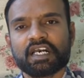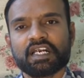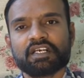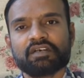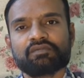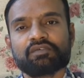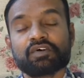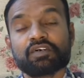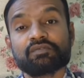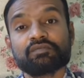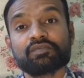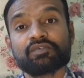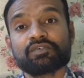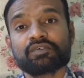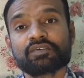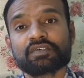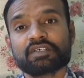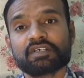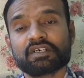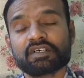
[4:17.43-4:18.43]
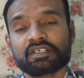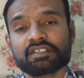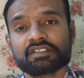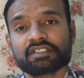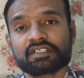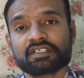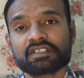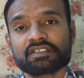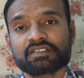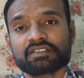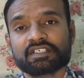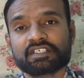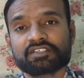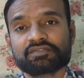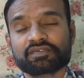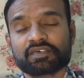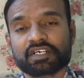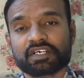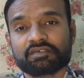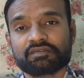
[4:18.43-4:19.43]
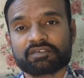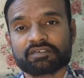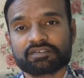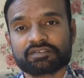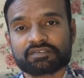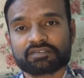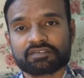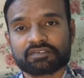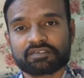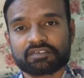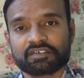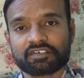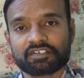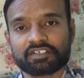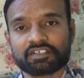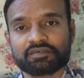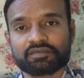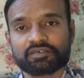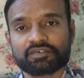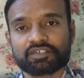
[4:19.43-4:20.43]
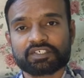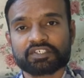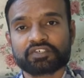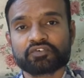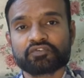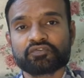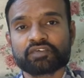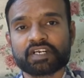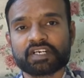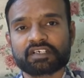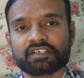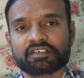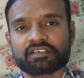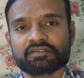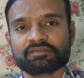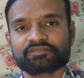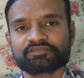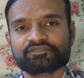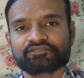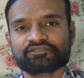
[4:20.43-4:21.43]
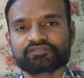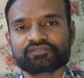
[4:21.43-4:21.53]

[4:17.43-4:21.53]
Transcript: And one more, exactly, that's what I was talking about, Q factor.